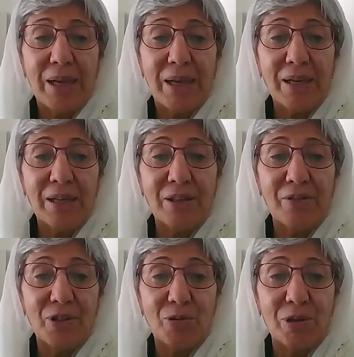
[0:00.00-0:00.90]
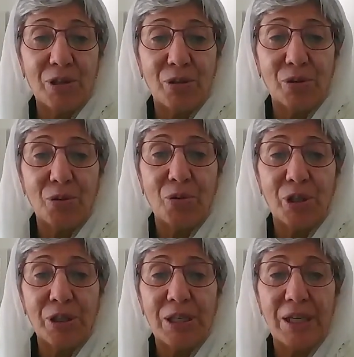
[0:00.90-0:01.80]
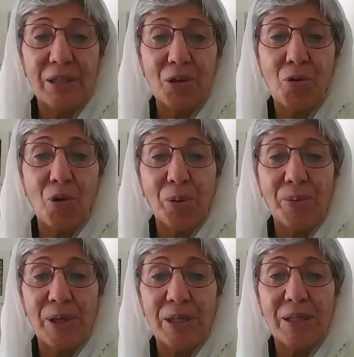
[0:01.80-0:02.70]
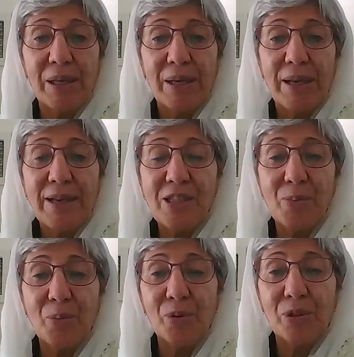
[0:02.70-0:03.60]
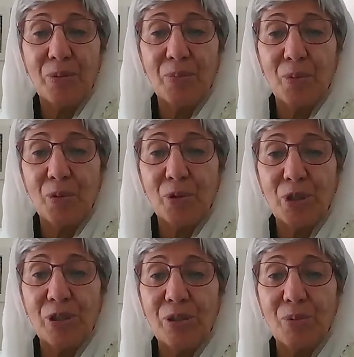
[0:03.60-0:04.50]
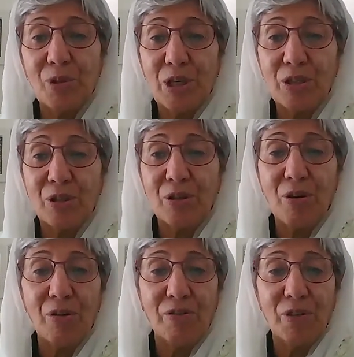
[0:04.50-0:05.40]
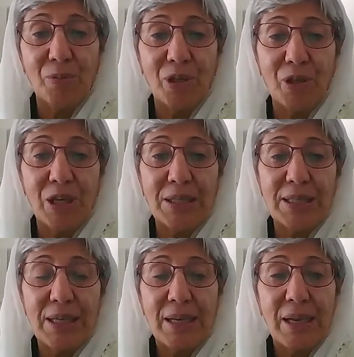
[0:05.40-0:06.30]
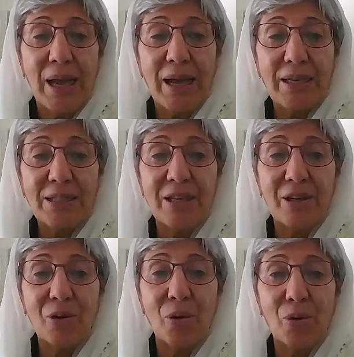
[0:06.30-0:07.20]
and individuals should coordinate, cooperate, and support the promotion and protection of human rights as their core